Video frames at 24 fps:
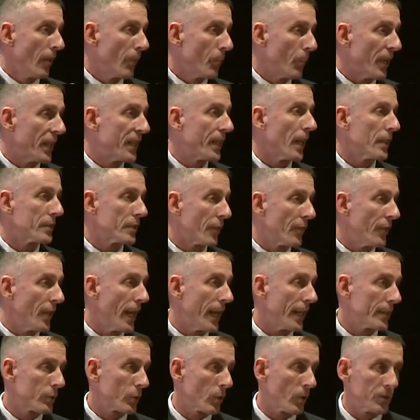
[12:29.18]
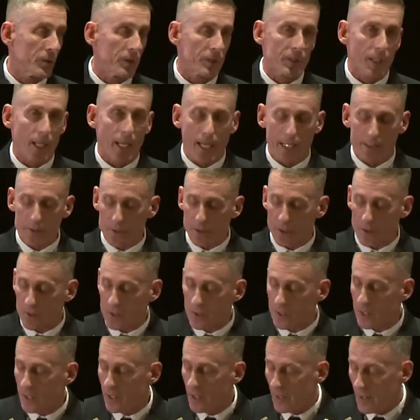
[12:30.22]
because of natural
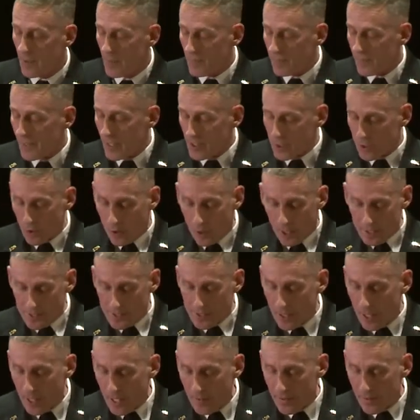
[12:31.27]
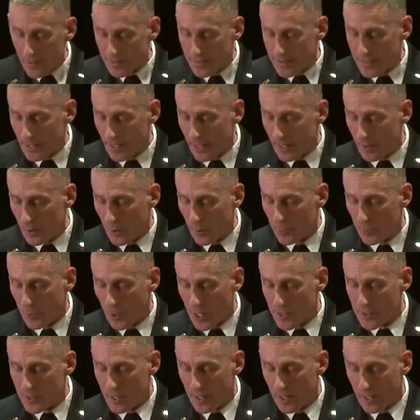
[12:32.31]
disasters. So I saw that uh, your
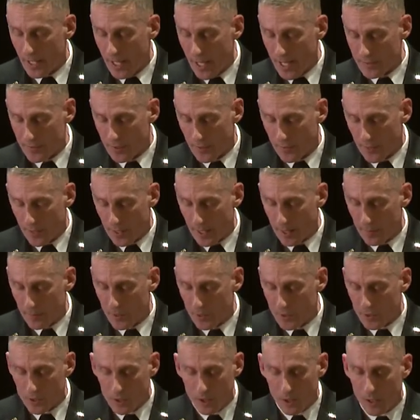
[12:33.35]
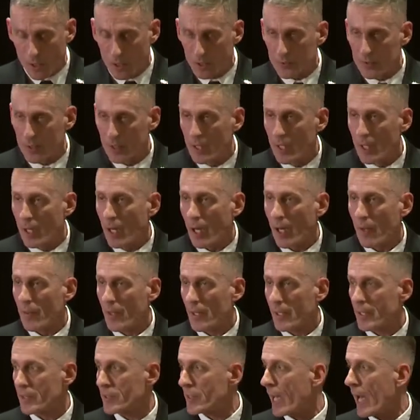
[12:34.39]
president has a theme that's called, I
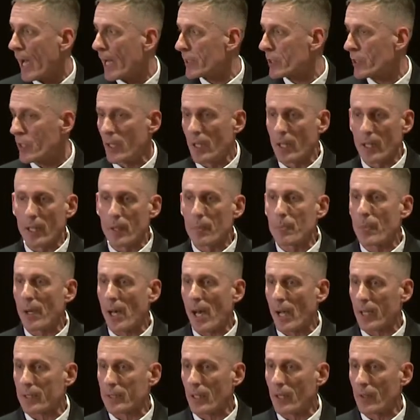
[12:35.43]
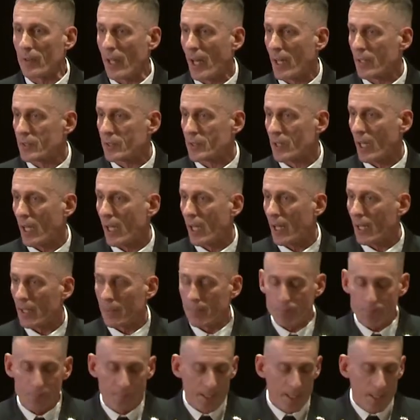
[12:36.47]
think it's action and impact on that slide.
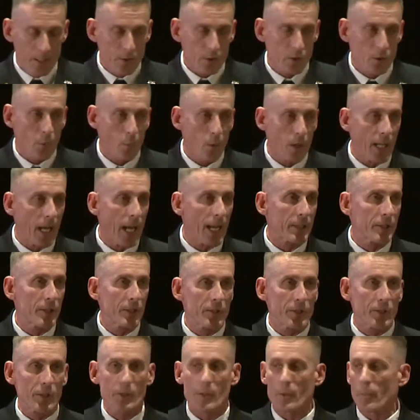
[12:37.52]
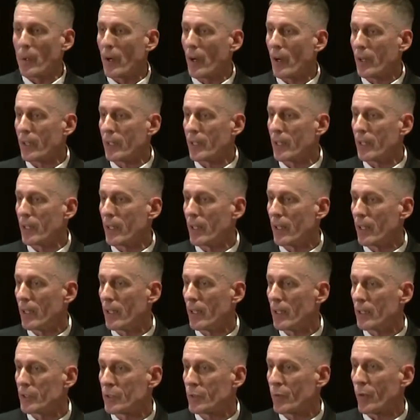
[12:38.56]
So what actions has America's
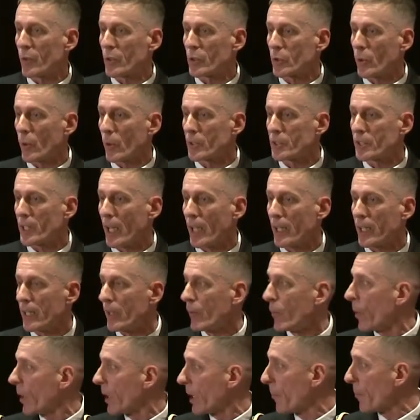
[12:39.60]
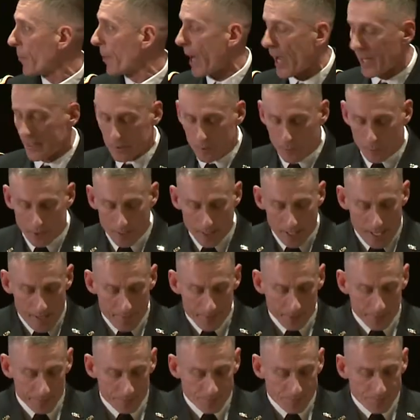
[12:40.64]
First court, taken, and what impact are we
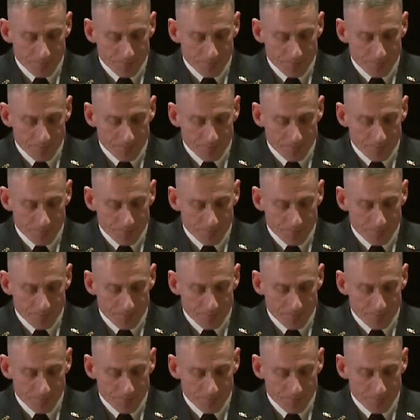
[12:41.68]
having?